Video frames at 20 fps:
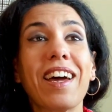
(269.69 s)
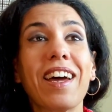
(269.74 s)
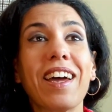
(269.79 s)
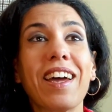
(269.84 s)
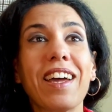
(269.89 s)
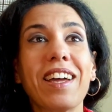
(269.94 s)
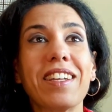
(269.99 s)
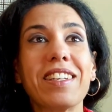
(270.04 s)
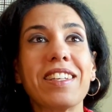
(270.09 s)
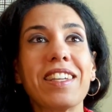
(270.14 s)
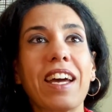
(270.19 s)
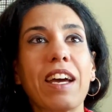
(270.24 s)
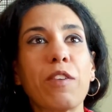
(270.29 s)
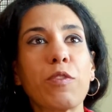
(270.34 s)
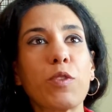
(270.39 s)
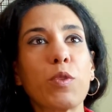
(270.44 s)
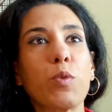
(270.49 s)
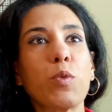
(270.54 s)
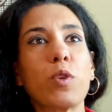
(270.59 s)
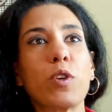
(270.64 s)
And
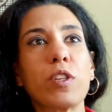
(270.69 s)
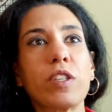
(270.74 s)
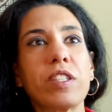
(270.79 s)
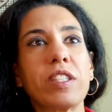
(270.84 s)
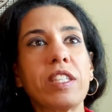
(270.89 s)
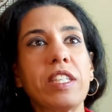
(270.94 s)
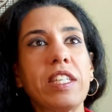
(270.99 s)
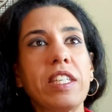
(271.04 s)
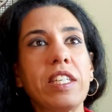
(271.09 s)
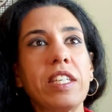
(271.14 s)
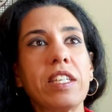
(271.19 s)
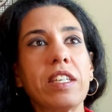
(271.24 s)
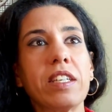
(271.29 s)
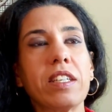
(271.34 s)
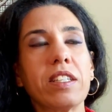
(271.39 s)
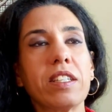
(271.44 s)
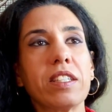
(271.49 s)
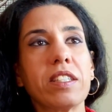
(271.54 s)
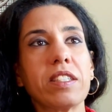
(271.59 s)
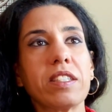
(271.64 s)
afterwards, he
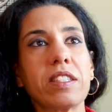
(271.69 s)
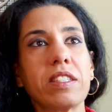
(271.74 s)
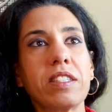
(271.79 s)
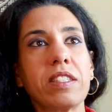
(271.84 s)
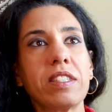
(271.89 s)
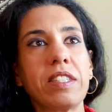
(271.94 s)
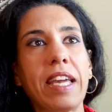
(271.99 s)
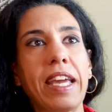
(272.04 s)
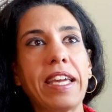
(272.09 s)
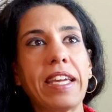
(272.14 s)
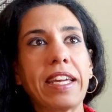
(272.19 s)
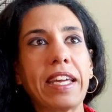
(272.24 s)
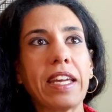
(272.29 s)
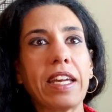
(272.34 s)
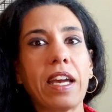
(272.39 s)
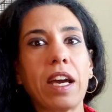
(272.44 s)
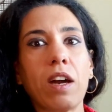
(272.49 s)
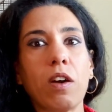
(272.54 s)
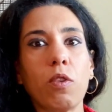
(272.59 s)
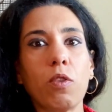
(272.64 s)
is taking
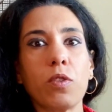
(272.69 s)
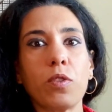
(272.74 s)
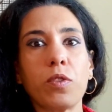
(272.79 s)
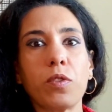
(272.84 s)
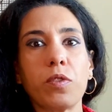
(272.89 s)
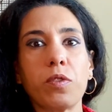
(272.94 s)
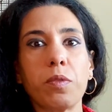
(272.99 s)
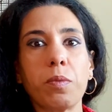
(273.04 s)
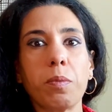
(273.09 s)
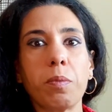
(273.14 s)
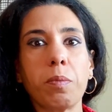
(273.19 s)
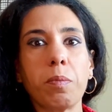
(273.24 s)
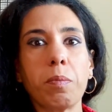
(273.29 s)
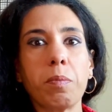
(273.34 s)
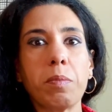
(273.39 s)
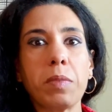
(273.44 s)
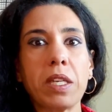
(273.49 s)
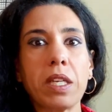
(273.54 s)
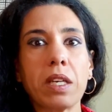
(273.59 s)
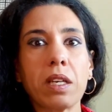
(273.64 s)
out
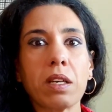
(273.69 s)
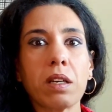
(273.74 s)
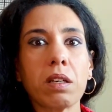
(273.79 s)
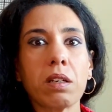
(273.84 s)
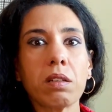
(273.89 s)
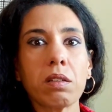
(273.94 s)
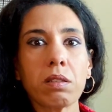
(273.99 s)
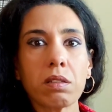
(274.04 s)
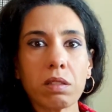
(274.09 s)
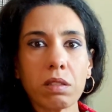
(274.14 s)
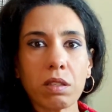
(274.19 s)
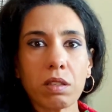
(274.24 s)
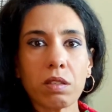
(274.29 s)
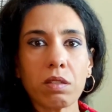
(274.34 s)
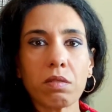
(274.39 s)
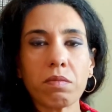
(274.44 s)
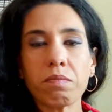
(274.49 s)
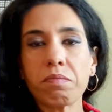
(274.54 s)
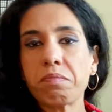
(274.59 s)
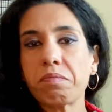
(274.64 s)
Mia
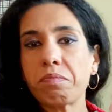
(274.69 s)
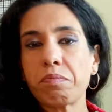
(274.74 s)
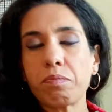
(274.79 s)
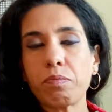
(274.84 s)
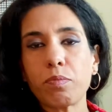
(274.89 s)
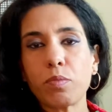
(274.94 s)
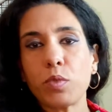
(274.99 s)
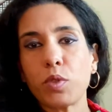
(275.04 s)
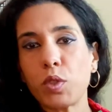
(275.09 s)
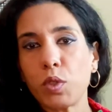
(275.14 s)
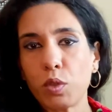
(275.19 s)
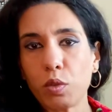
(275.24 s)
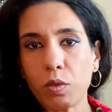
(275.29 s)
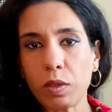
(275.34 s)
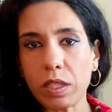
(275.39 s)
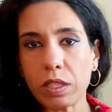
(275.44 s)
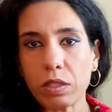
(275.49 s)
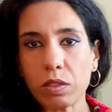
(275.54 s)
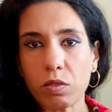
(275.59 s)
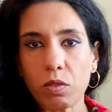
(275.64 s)
to a
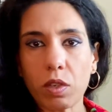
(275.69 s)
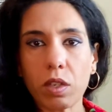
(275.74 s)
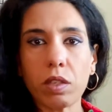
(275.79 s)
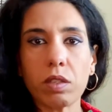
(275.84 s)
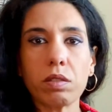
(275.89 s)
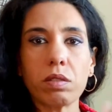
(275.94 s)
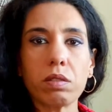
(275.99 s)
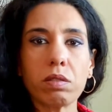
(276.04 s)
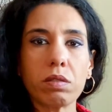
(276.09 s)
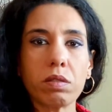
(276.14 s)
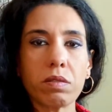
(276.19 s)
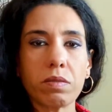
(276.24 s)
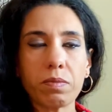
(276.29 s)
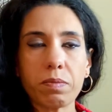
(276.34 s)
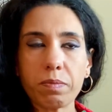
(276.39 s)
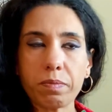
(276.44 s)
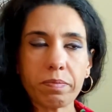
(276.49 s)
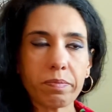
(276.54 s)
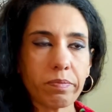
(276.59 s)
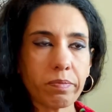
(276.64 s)
restaurant,
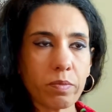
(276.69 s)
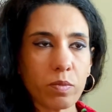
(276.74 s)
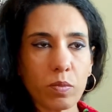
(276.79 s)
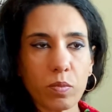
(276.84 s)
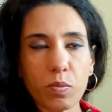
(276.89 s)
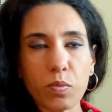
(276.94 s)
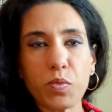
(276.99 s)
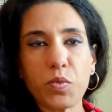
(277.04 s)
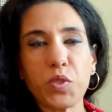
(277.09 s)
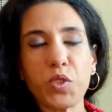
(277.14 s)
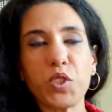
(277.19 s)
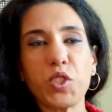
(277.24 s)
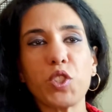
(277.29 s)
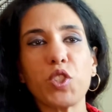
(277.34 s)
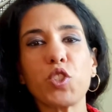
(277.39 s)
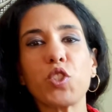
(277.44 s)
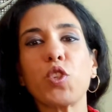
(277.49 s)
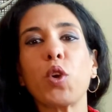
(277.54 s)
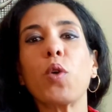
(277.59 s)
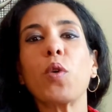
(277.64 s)

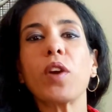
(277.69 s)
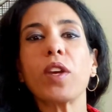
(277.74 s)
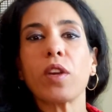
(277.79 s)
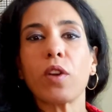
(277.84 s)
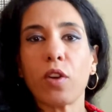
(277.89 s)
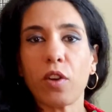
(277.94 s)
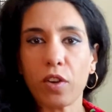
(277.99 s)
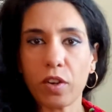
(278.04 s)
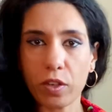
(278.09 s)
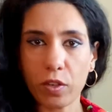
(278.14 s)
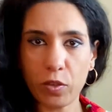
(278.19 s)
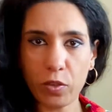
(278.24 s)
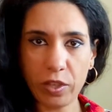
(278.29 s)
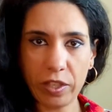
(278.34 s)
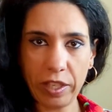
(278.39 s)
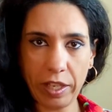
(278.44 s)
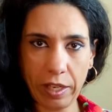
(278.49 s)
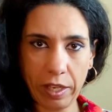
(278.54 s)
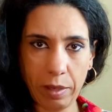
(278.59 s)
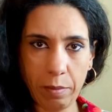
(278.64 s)
just showing her a good
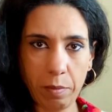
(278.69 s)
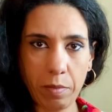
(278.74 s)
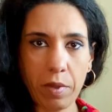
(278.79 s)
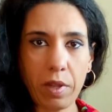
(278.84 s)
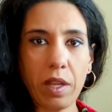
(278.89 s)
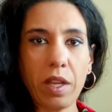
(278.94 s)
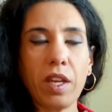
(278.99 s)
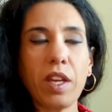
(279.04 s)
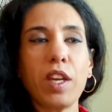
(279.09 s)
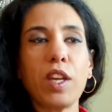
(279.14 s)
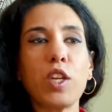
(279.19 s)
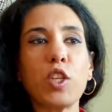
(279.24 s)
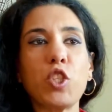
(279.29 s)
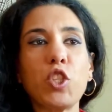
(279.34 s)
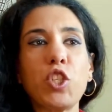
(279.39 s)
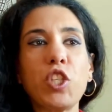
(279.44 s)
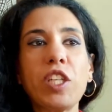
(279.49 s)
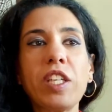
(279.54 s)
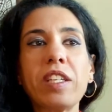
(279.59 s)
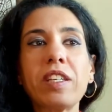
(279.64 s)
time.
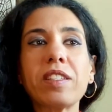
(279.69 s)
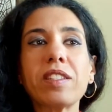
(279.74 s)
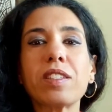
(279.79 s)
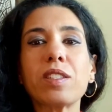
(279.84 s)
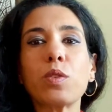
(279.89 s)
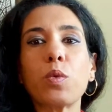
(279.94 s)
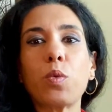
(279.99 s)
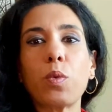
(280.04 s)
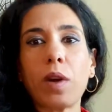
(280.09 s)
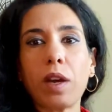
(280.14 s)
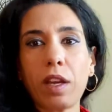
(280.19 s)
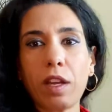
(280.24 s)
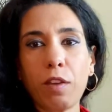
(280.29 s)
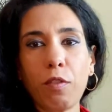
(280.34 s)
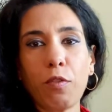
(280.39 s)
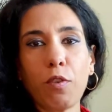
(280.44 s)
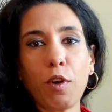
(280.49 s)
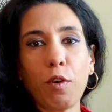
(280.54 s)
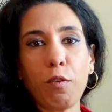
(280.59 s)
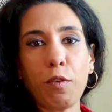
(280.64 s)
She is the
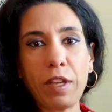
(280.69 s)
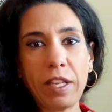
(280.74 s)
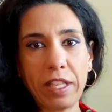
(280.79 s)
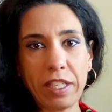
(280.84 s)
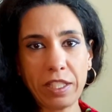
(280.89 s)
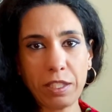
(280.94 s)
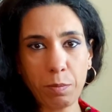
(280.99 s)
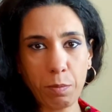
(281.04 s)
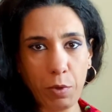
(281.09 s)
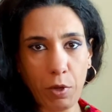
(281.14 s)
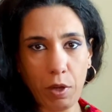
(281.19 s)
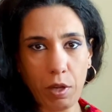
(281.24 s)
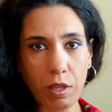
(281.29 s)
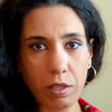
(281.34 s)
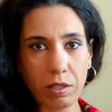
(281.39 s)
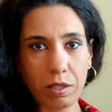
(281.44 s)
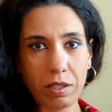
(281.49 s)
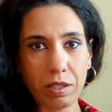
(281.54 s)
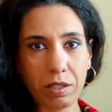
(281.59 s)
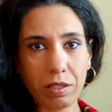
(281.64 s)
wife of his
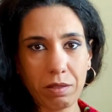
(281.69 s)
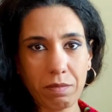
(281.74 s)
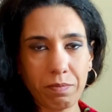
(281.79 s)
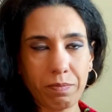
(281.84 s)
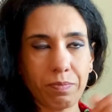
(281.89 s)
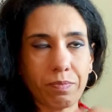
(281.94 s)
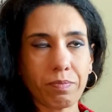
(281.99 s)
boss.